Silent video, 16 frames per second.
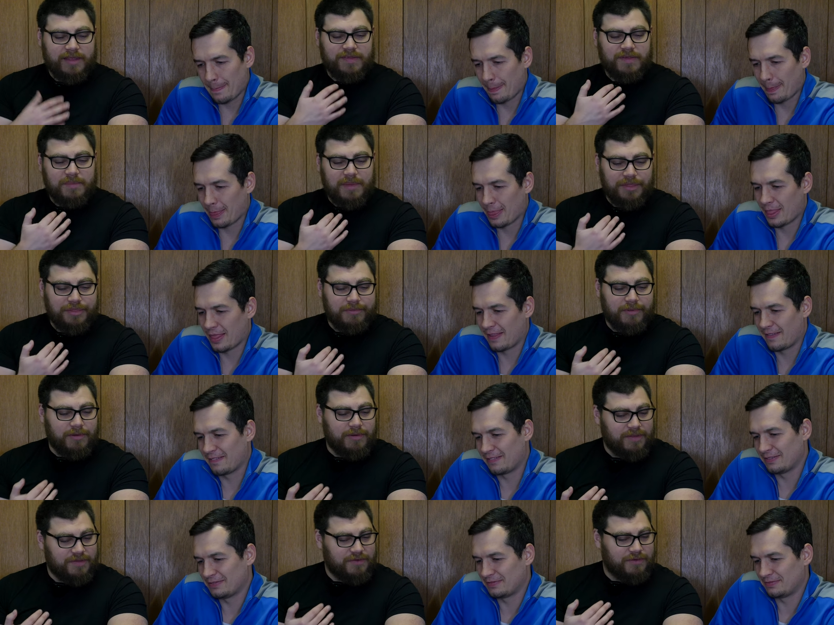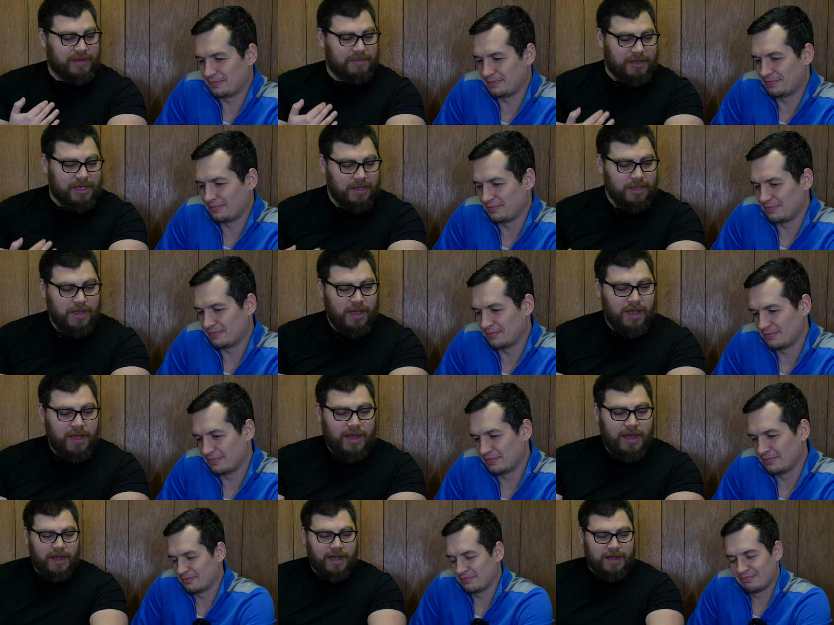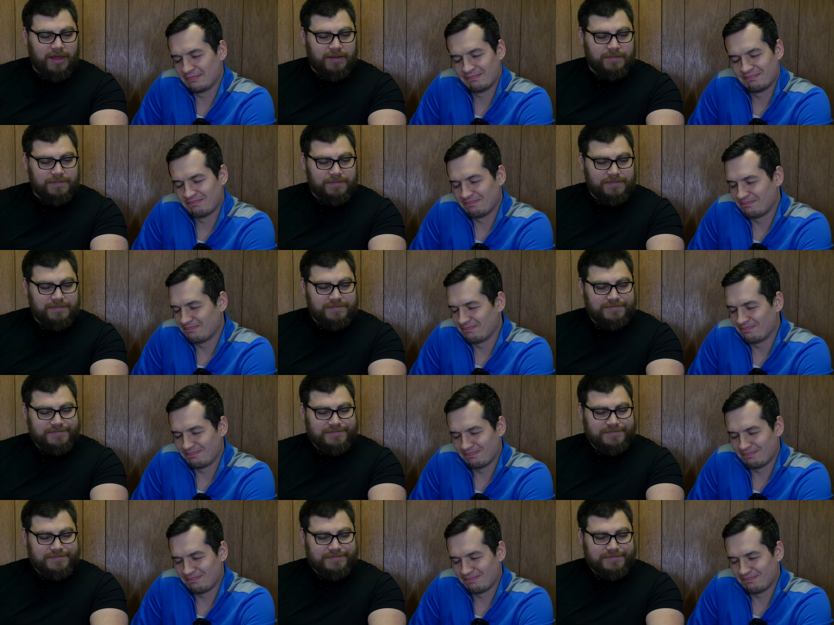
Speaker 1: it's in my throat. It's creamy. Um,